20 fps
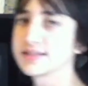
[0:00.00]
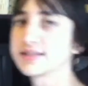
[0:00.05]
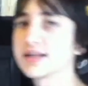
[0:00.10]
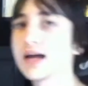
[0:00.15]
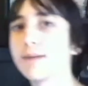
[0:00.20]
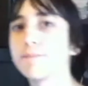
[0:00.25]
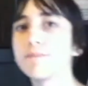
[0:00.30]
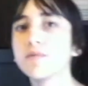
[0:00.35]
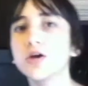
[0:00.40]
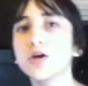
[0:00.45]

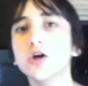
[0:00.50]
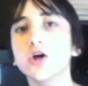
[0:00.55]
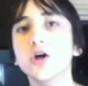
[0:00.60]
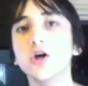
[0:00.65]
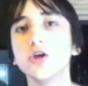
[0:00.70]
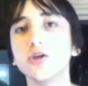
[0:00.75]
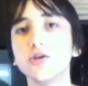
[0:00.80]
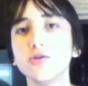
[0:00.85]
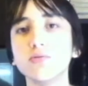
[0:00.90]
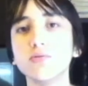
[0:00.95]
desktop,
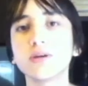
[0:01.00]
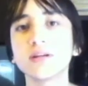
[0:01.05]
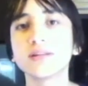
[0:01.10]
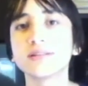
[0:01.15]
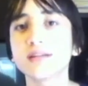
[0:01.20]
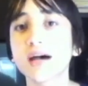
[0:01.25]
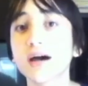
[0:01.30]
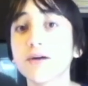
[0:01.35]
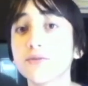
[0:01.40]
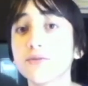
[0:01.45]
you
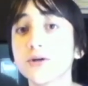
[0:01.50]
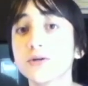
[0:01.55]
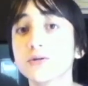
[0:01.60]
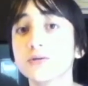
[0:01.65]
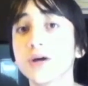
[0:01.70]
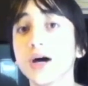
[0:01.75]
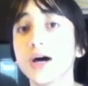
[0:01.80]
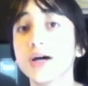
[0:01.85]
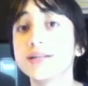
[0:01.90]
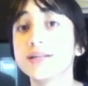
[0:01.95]
can
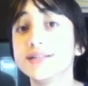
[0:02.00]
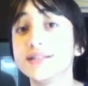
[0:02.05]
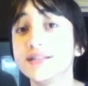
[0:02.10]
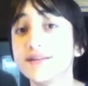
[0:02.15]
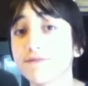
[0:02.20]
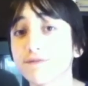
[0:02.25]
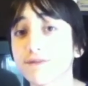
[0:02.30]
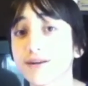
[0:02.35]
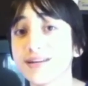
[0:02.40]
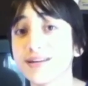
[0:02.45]
download a
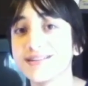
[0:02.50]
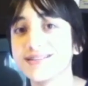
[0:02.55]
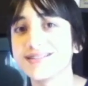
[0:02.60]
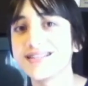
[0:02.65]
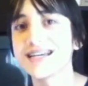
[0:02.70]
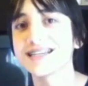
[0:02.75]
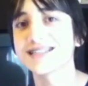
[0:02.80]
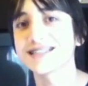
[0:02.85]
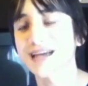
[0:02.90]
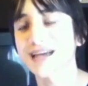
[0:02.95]

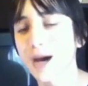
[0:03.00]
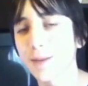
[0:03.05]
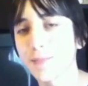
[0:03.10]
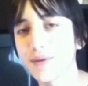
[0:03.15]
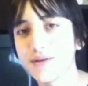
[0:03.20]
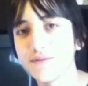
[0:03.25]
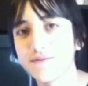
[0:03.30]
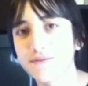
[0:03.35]
different desktop